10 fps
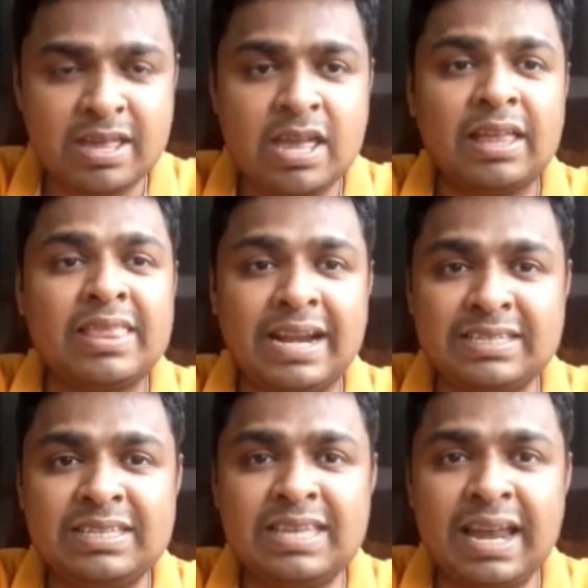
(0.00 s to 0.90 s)
That is the
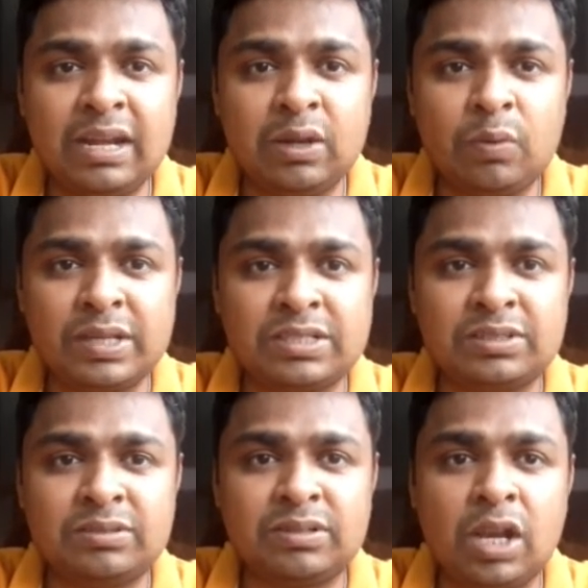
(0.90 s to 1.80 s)
second equation.
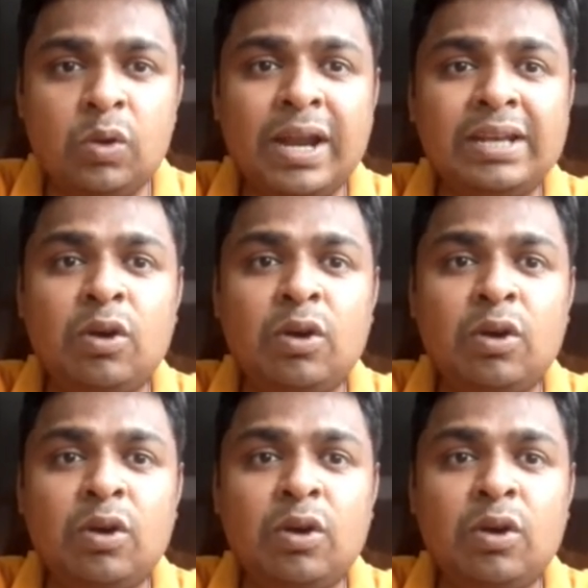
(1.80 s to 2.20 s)
Now look at the